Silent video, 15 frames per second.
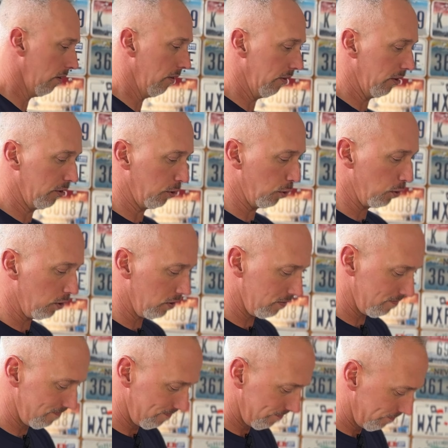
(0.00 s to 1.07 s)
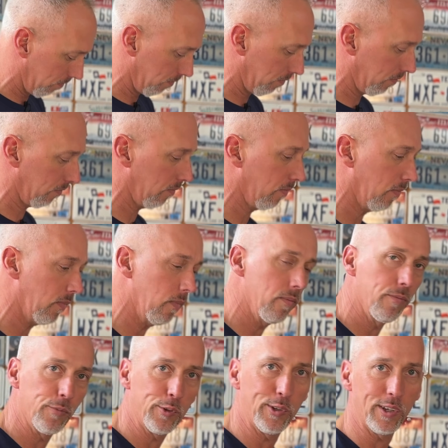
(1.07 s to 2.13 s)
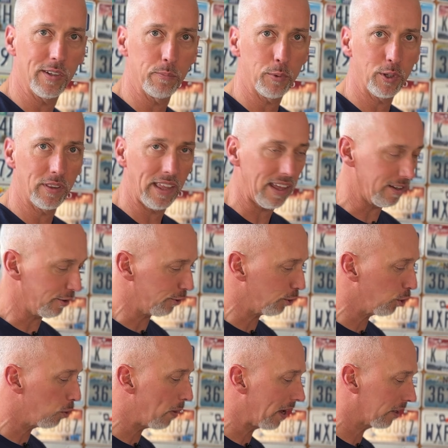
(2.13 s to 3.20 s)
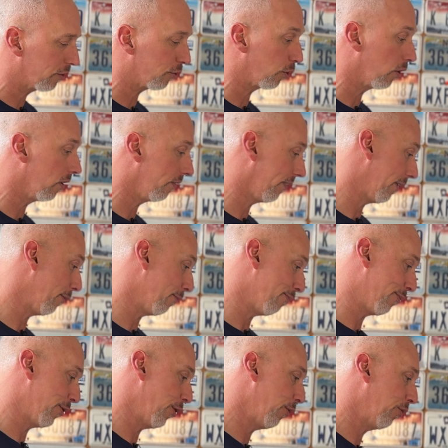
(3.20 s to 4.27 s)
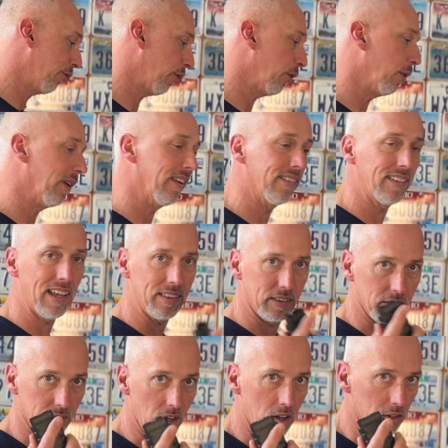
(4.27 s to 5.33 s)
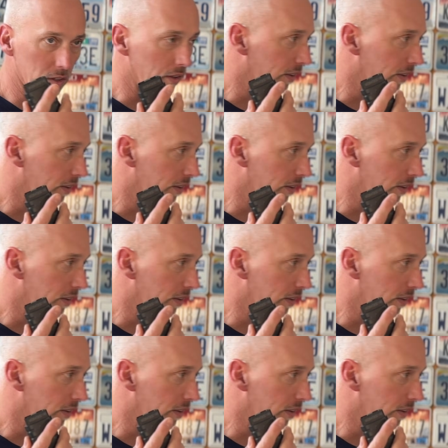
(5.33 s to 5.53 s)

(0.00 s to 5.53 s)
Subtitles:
the tool, so you can put that in your toolbox drawer if you choose to, and it's got the dongle